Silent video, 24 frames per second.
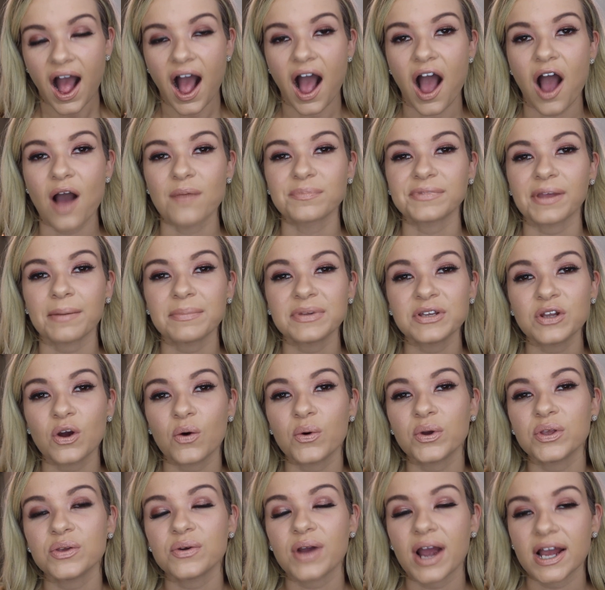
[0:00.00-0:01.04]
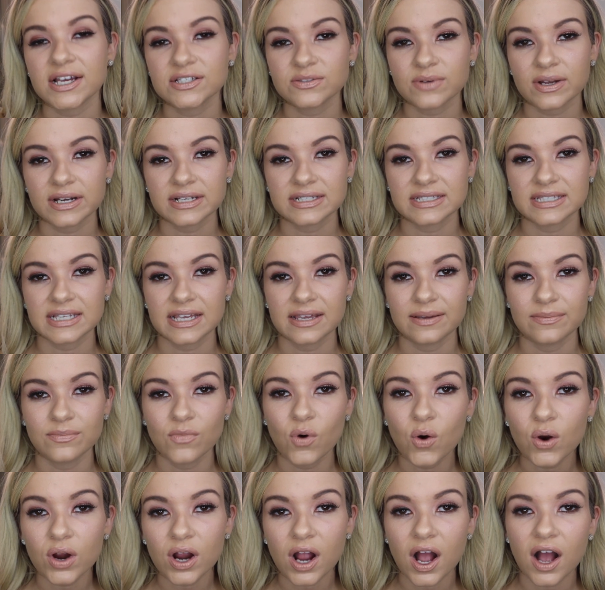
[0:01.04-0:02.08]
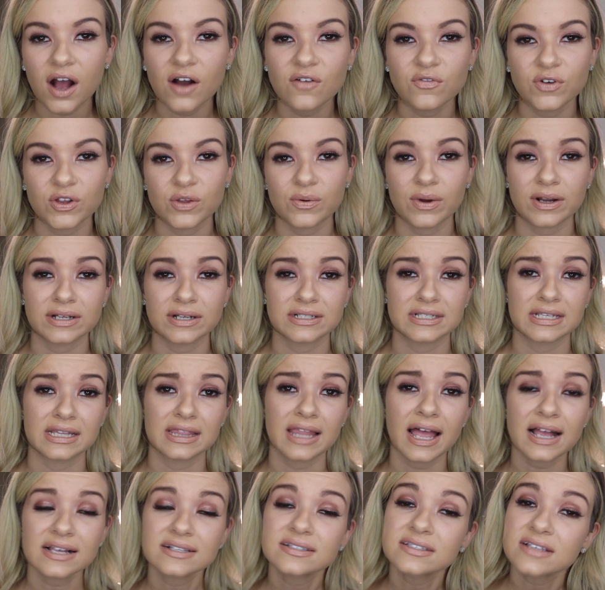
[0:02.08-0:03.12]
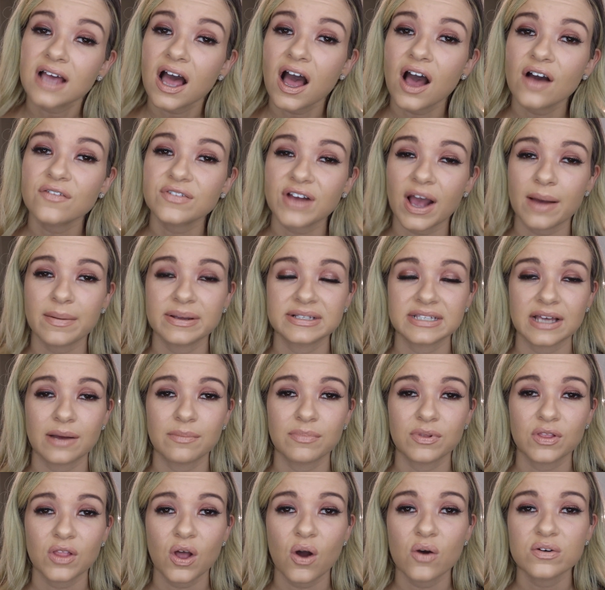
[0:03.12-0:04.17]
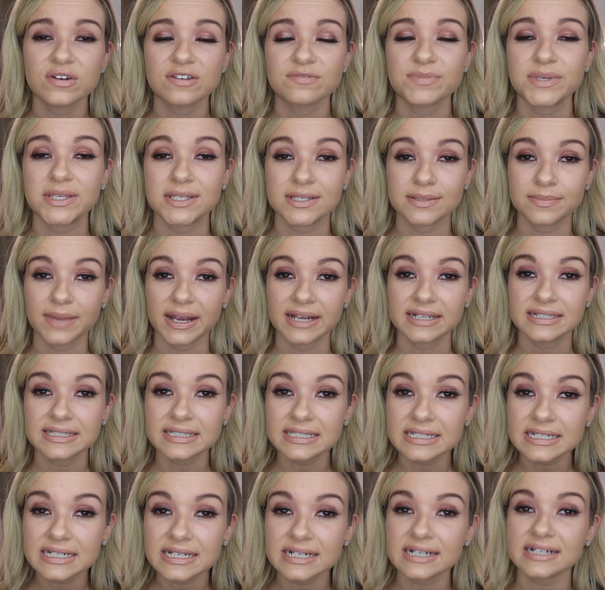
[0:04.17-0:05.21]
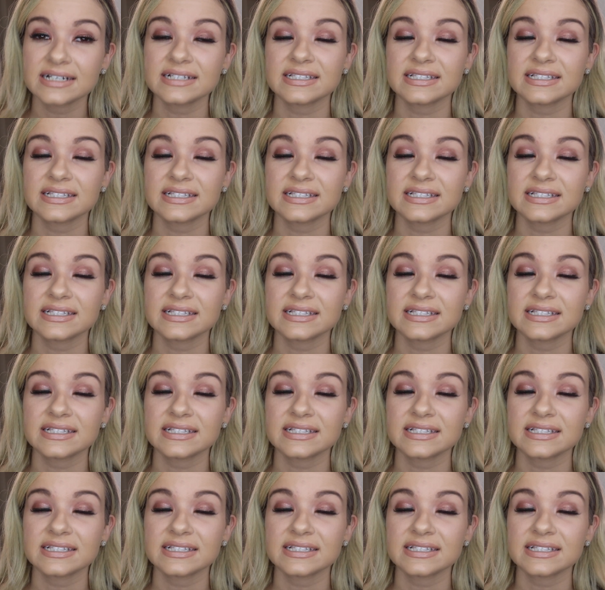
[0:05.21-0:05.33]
Um, let me know what you guys want to see more of, what you want to see less of. Comment down below, give me some ideas.